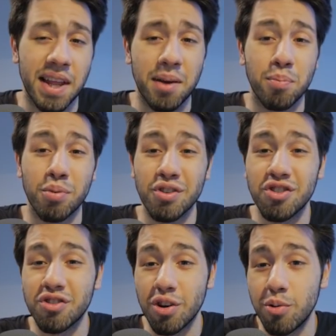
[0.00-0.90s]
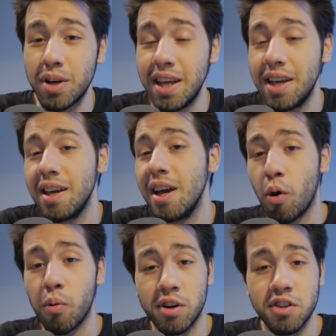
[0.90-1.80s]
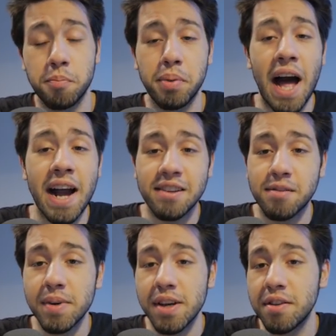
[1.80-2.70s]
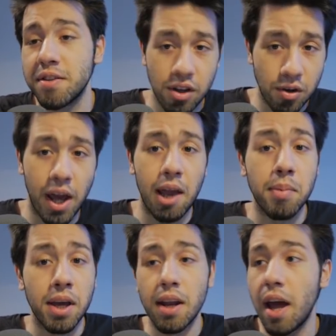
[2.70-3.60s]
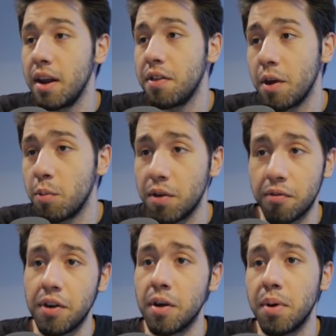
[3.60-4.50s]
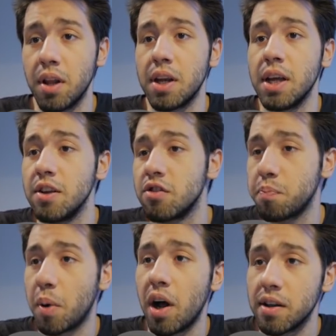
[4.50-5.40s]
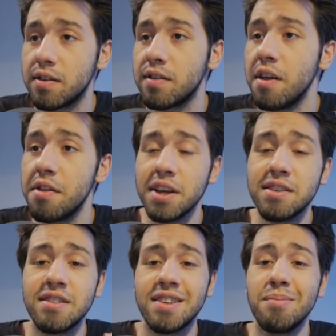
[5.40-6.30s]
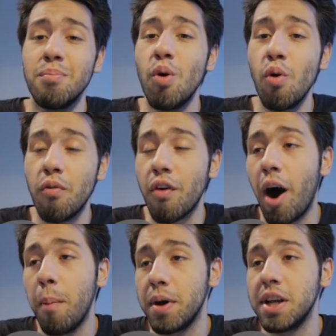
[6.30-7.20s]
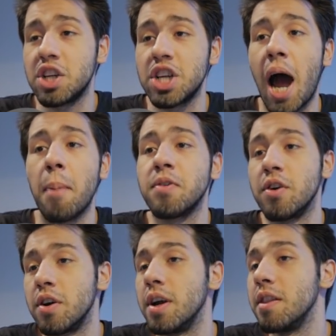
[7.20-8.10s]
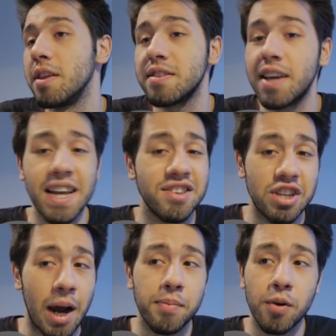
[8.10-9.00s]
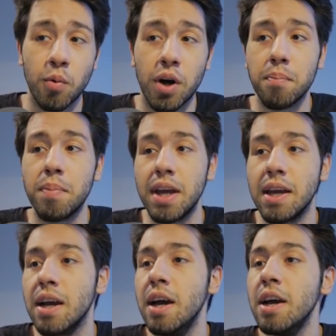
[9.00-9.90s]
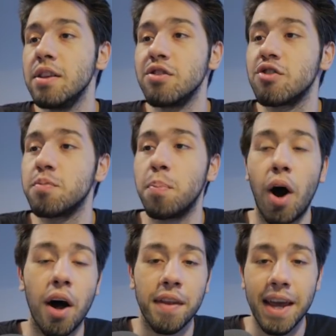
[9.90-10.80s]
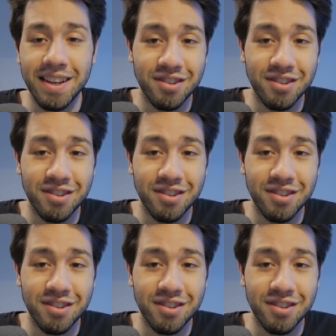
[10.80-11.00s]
like Borzodi, Coerce Blacksmith, you name it, anything with a Fee ability spawns this to move up a chapter. In this case, chapter 1 being to spawn a